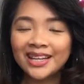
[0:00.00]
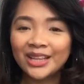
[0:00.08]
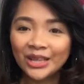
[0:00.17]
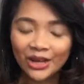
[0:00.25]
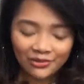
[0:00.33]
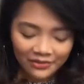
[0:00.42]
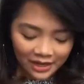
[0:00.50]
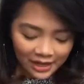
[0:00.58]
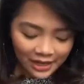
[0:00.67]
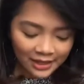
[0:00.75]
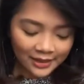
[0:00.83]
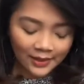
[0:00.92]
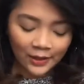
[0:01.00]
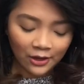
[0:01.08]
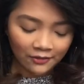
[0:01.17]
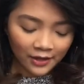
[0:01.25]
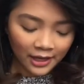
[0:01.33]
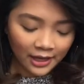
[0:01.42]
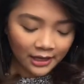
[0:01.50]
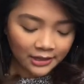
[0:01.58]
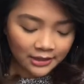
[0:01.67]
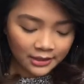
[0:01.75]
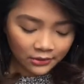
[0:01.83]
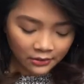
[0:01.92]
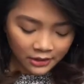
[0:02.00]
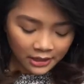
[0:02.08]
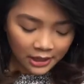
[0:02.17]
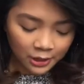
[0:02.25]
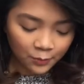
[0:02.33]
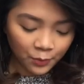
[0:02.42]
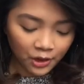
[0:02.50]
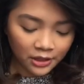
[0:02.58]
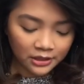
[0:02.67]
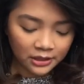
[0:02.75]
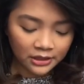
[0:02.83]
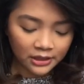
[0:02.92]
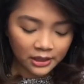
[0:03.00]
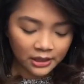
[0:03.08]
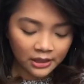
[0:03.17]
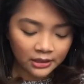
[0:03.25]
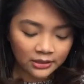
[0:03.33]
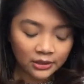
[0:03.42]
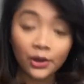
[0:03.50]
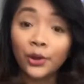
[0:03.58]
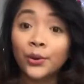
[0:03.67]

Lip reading: loving it, loving it. So the next product is,